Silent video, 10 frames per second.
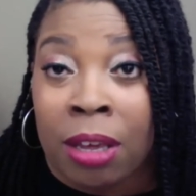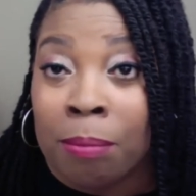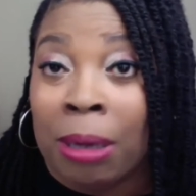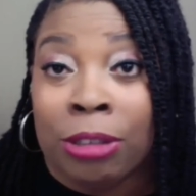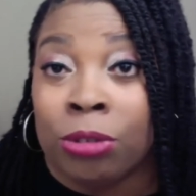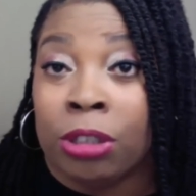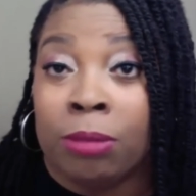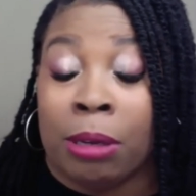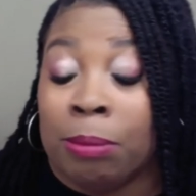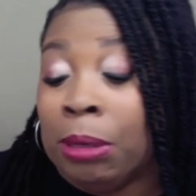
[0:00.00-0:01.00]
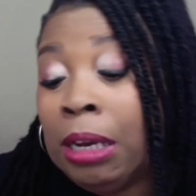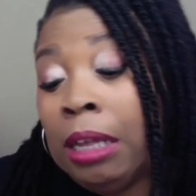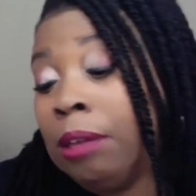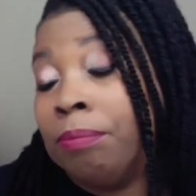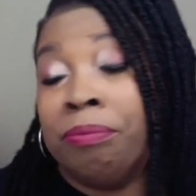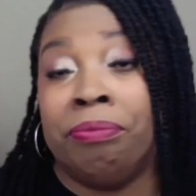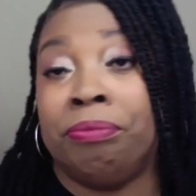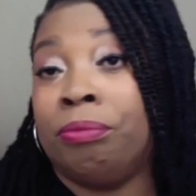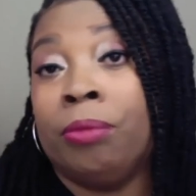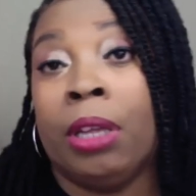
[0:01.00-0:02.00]
My choice may be like,
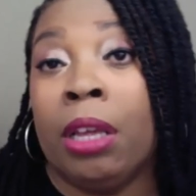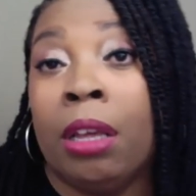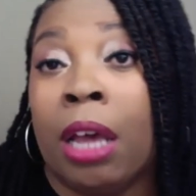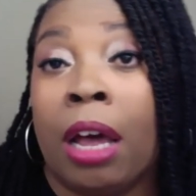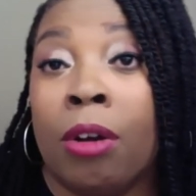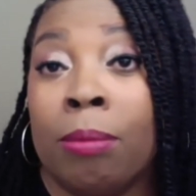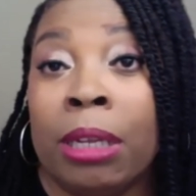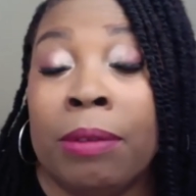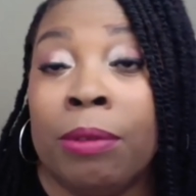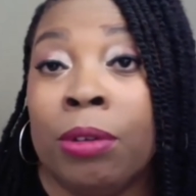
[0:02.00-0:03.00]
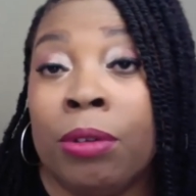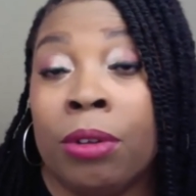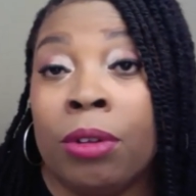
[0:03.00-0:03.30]
I don't believe you.